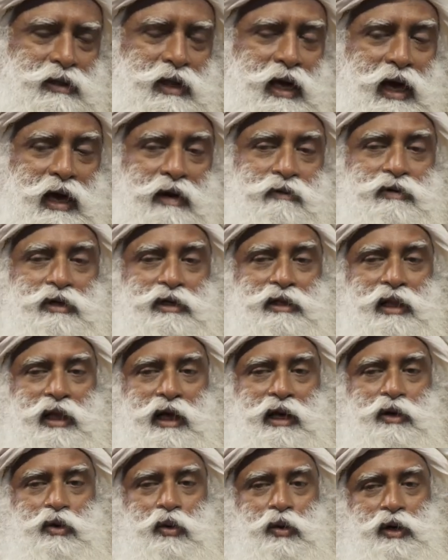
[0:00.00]
The average
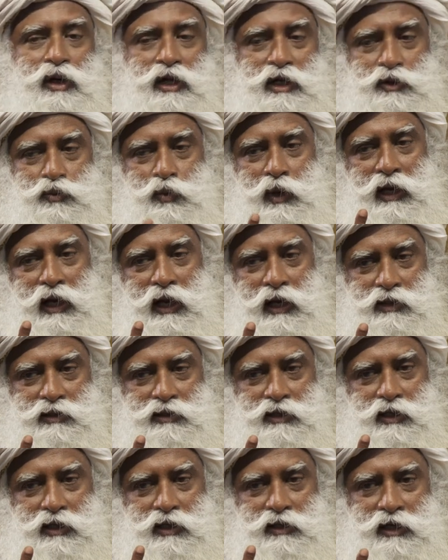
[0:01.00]
land holding is 1
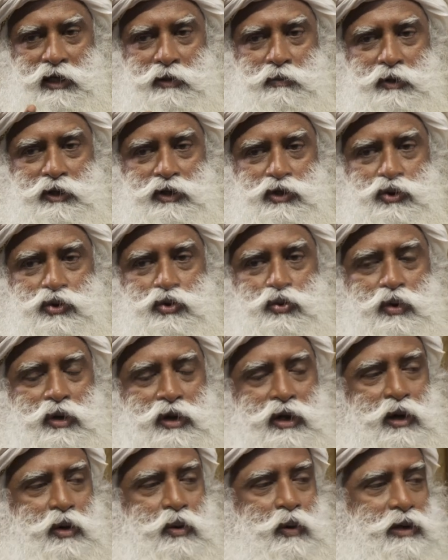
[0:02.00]
hectare, that means
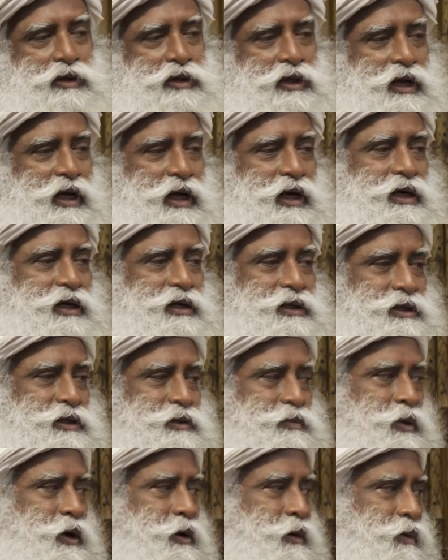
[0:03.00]
2.25
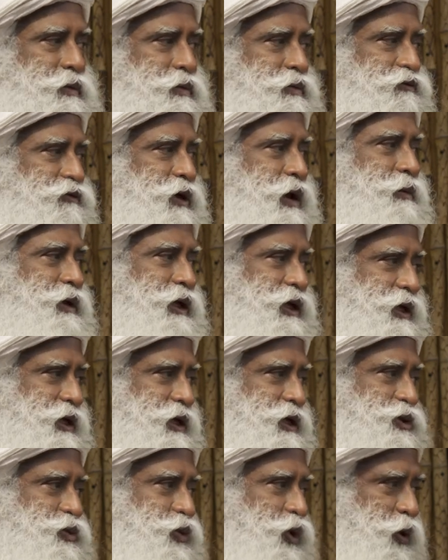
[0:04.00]
acres per family
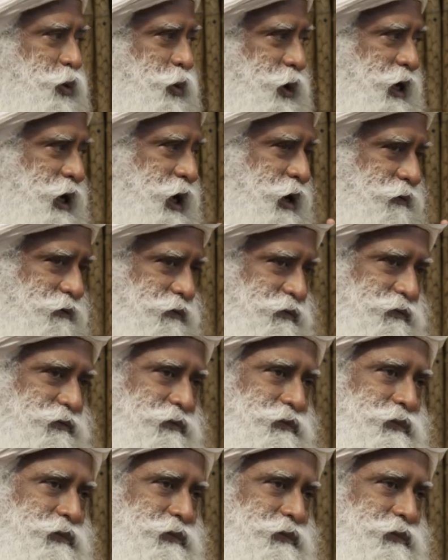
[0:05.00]
is what we have.